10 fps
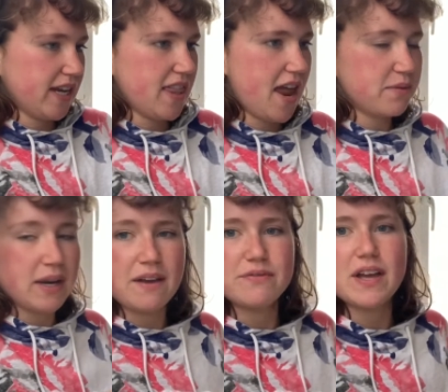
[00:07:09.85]
and then
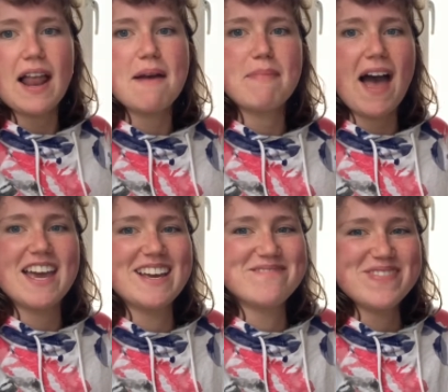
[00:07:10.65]
when I feel like
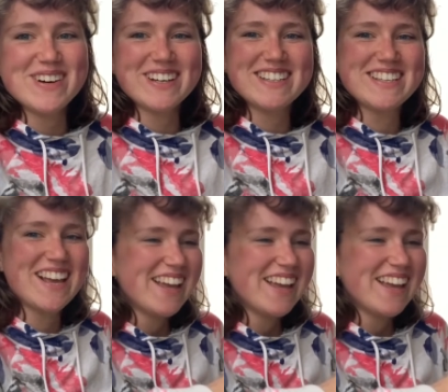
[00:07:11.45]
buying books,